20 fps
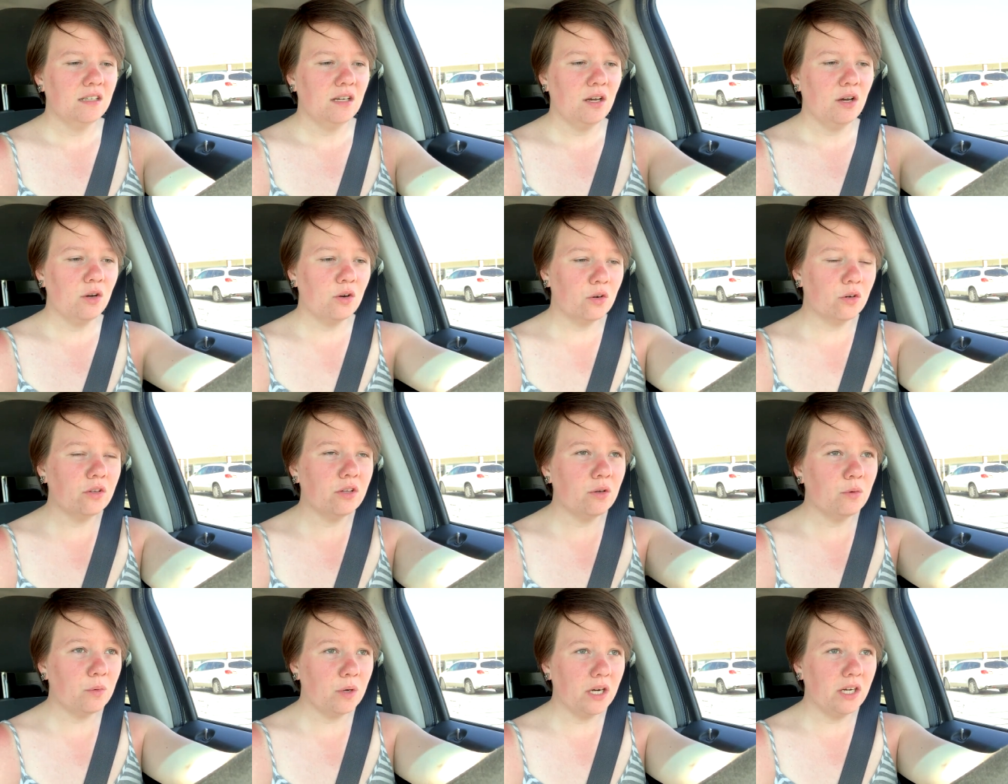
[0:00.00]
a girl
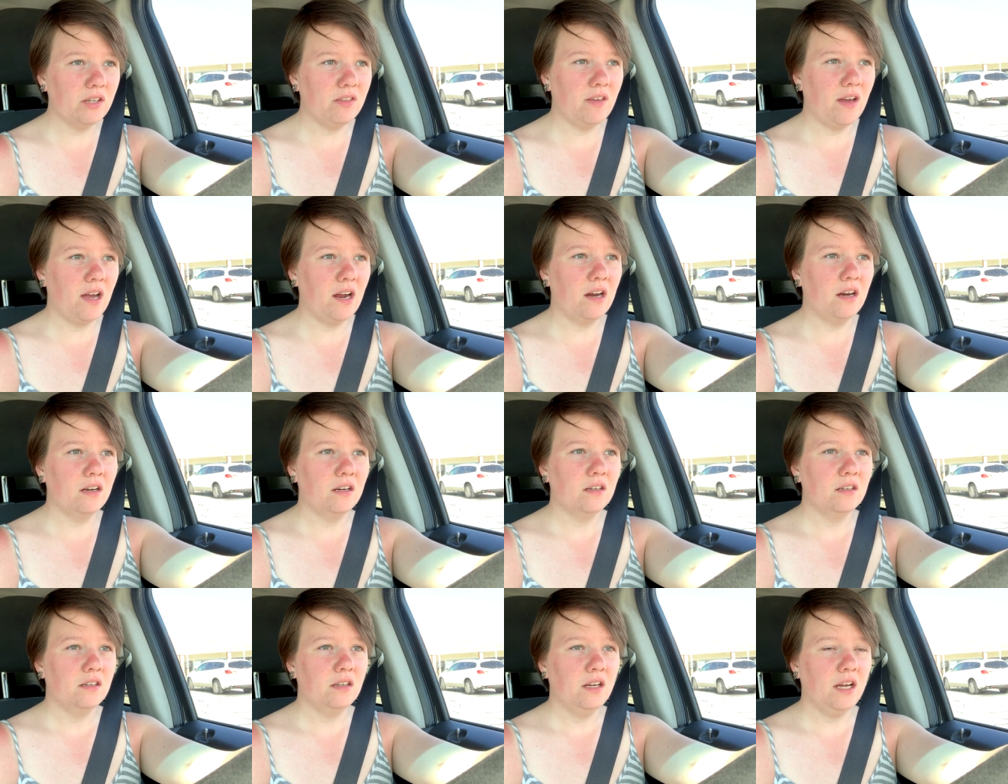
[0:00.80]
that worked there,
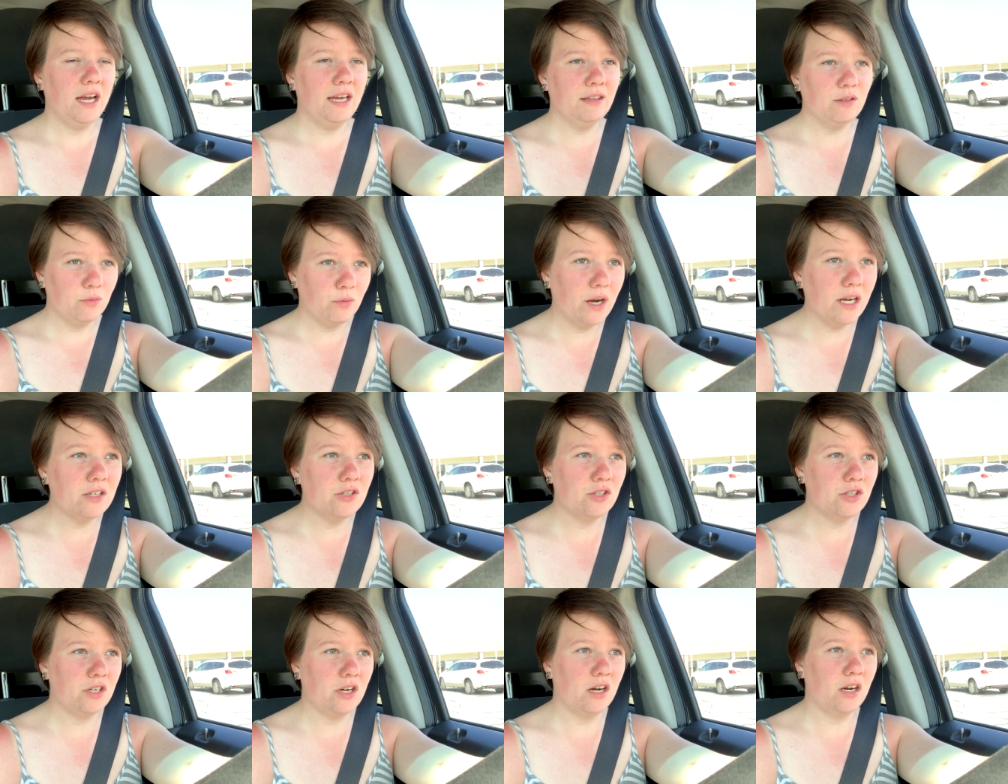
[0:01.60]
at the
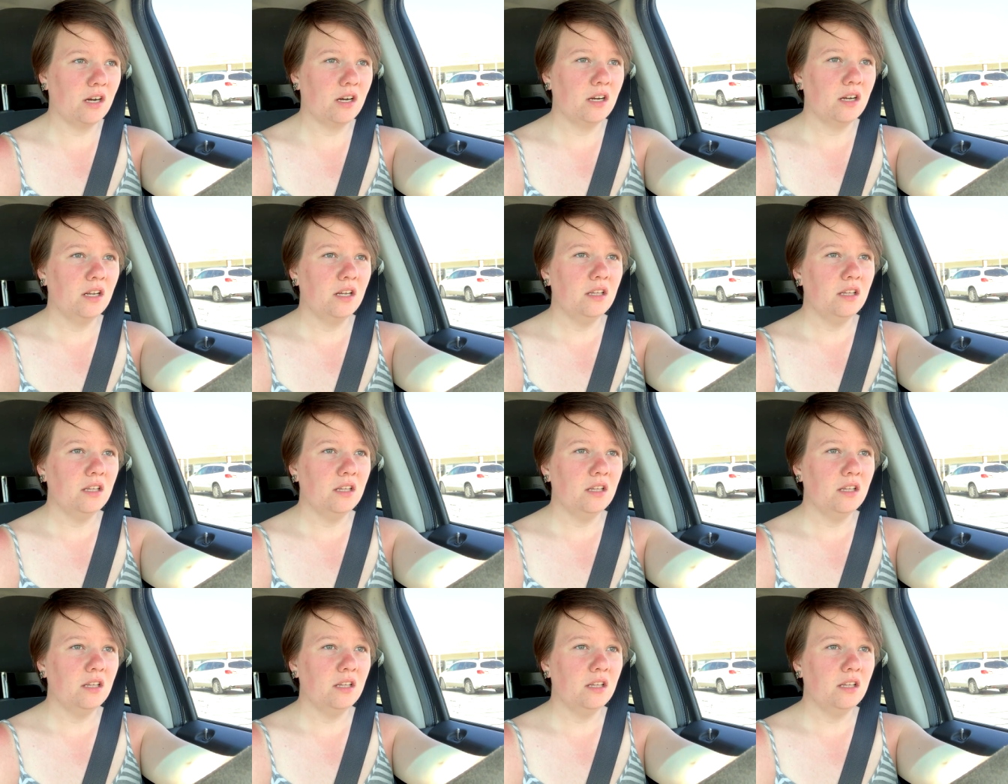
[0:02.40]
register